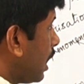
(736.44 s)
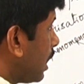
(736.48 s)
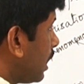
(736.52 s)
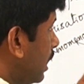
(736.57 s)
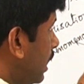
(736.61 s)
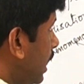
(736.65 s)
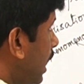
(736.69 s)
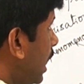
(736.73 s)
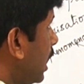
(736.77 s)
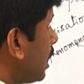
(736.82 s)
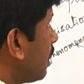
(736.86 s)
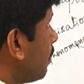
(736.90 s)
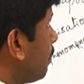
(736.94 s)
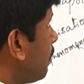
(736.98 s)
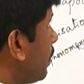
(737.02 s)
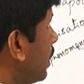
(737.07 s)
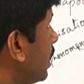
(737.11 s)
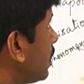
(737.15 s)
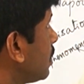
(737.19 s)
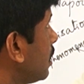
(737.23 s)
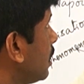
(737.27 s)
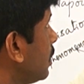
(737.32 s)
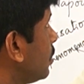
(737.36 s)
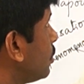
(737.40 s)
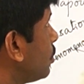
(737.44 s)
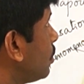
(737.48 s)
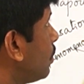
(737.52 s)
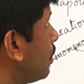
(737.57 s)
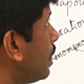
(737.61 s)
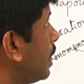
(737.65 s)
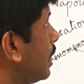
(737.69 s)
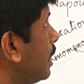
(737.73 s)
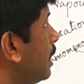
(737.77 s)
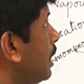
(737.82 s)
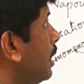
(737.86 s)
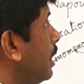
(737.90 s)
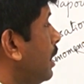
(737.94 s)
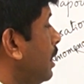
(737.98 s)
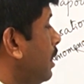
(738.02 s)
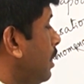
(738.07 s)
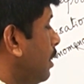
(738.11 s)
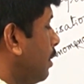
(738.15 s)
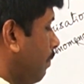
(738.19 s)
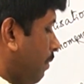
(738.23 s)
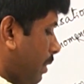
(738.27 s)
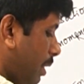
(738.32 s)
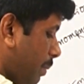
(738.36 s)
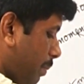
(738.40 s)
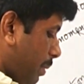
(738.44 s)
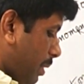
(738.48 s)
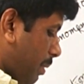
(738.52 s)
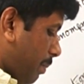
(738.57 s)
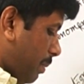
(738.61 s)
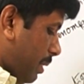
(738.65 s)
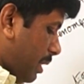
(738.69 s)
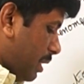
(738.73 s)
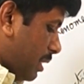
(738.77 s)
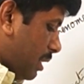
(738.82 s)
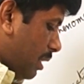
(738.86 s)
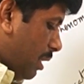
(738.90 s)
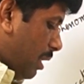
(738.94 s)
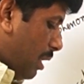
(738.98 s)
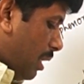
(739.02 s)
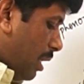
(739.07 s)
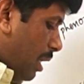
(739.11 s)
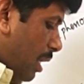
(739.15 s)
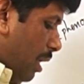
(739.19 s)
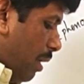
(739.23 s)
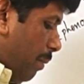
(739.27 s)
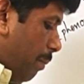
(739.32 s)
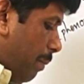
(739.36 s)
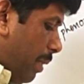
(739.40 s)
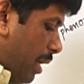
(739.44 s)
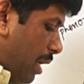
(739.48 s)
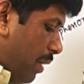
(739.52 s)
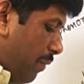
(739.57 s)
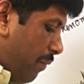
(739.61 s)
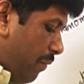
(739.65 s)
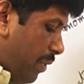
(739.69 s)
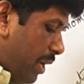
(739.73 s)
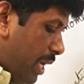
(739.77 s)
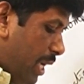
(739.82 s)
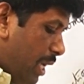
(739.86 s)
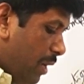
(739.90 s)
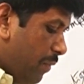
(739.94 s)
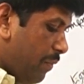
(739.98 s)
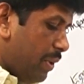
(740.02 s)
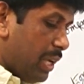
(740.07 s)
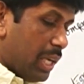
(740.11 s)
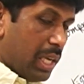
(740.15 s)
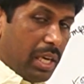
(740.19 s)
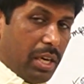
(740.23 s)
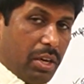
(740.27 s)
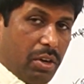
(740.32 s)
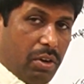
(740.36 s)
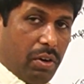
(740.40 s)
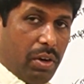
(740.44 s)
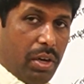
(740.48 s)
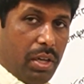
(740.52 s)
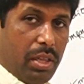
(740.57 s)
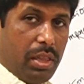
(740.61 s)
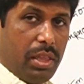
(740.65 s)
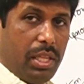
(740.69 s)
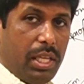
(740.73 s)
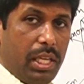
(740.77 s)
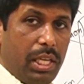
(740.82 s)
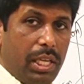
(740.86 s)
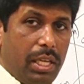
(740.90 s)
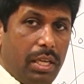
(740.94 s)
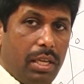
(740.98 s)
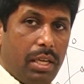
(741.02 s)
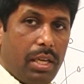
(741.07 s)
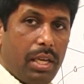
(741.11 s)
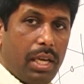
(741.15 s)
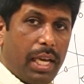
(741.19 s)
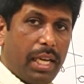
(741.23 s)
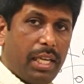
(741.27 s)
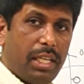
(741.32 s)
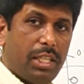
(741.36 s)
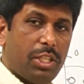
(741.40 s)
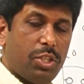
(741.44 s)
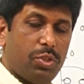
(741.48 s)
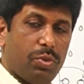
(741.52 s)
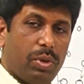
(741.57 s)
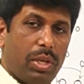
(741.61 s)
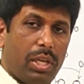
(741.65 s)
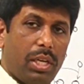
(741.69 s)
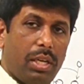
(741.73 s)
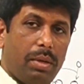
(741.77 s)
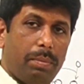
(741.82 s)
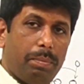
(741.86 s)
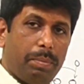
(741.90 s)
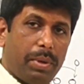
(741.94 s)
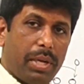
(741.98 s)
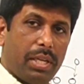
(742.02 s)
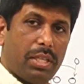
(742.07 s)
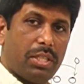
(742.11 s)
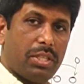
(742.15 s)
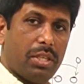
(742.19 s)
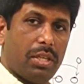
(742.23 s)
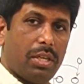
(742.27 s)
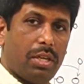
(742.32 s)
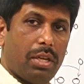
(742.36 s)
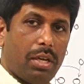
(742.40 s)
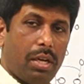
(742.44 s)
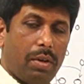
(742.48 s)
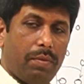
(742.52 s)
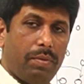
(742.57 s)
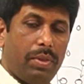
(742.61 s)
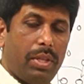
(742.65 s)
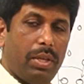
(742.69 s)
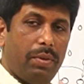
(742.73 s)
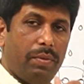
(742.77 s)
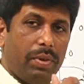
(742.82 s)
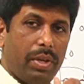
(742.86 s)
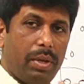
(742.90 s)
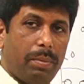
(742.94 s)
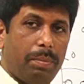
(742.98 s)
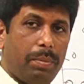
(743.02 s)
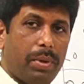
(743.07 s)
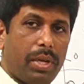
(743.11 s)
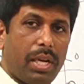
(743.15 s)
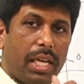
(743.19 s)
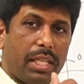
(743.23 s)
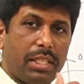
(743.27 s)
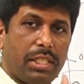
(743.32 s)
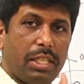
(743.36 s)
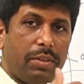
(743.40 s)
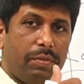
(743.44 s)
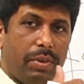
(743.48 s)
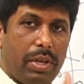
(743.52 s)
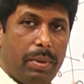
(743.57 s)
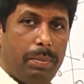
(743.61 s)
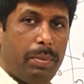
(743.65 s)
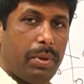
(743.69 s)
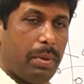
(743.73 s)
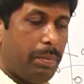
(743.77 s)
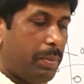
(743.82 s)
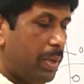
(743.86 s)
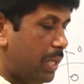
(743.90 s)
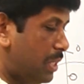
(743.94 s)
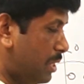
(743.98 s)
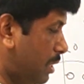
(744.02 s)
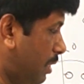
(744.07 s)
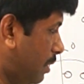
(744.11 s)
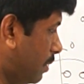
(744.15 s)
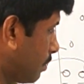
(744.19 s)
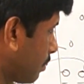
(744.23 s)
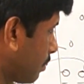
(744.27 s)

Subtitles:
That pressure is known as the vapor pressure. But where we can call the actual pressure of the vapor as a vapor pressure?